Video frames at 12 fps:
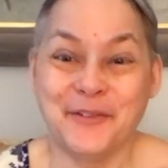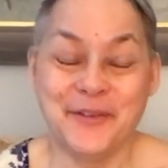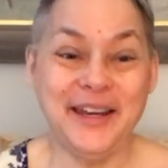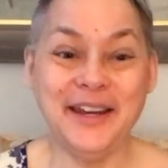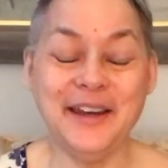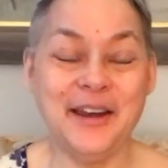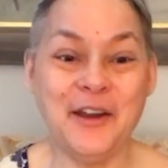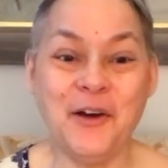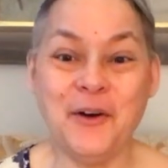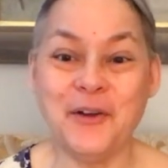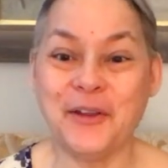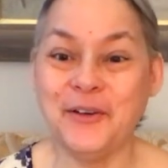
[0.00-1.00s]
we didn't
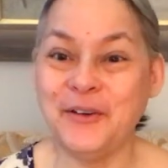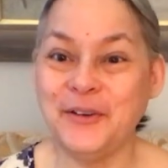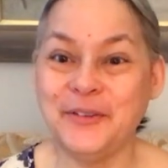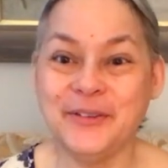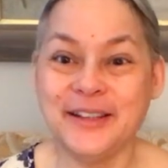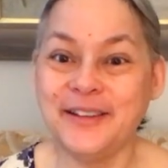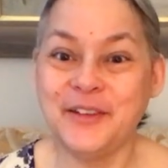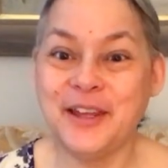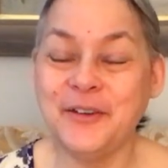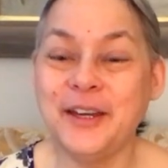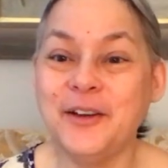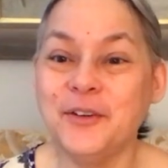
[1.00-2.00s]
know, you know,
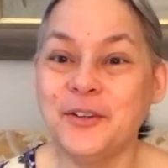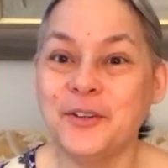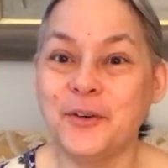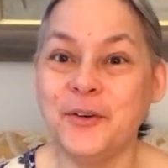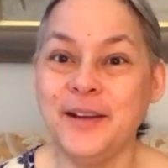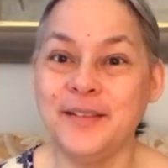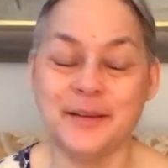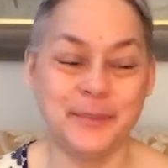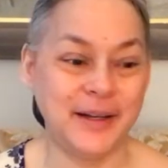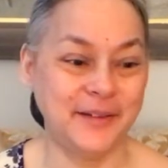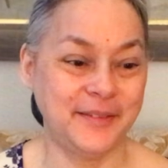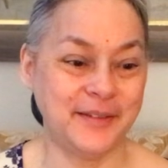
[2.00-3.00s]
you'd hear stories
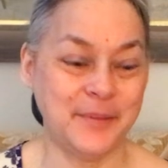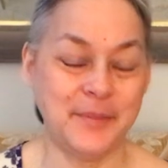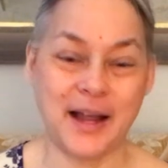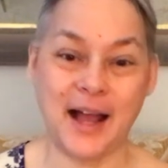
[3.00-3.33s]
about some